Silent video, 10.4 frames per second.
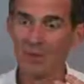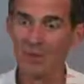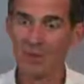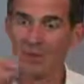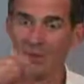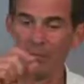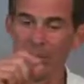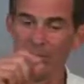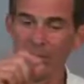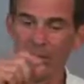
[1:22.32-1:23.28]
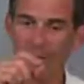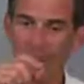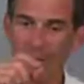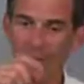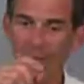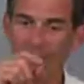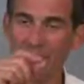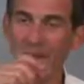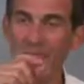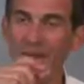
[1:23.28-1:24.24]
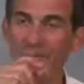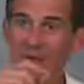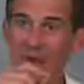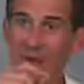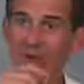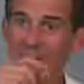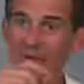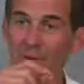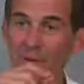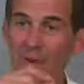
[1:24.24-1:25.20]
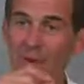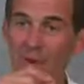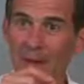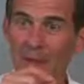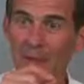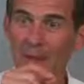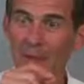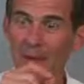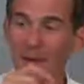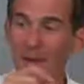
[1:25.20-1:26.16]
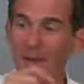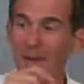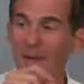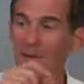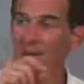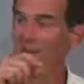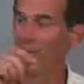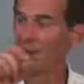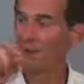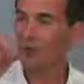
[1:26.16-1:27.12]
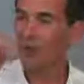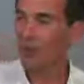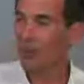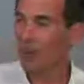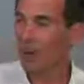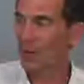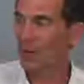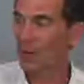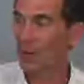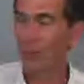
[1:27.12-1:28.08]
Now, that activity of thinking can then take one of the